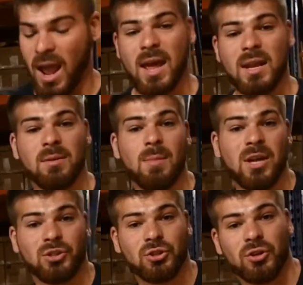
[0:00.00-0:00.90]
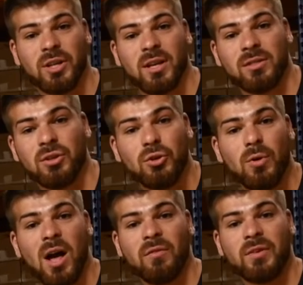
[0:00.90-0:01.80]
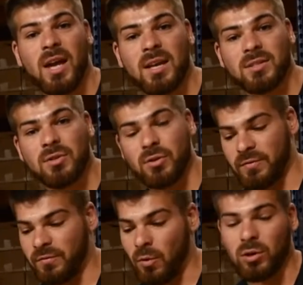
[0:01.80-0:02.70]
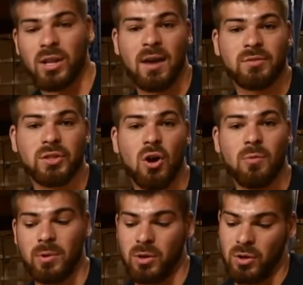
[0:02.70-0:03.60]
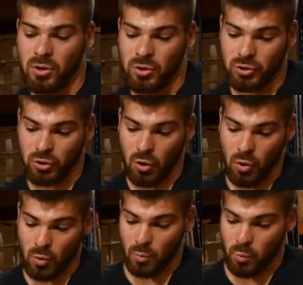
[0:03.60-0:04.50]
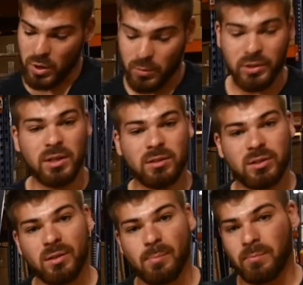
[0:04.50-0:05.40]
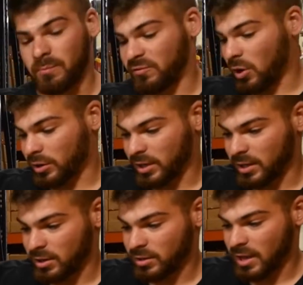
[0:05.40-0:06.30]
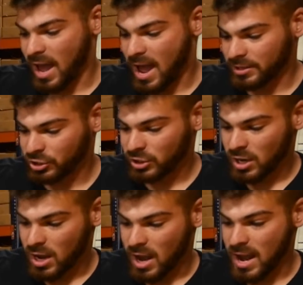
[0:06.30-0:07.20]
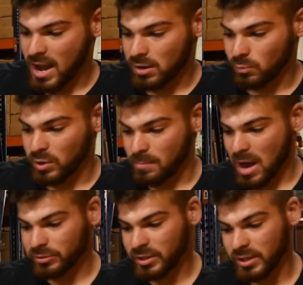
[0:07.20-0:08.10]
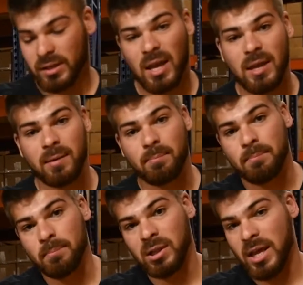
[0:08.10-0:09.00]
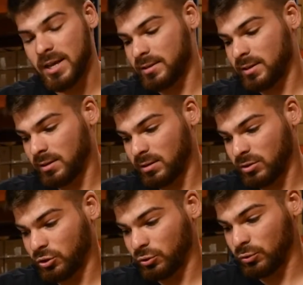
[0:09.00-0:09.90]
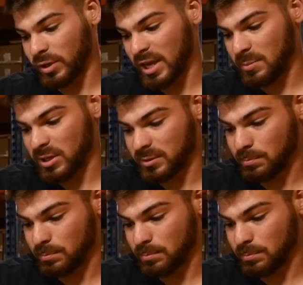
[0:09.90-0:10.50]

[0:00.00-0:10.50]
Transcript: and he made sure to get the new LVS 34 live scope. So we went into the front here, the hatch, and we mounted a plate to keep his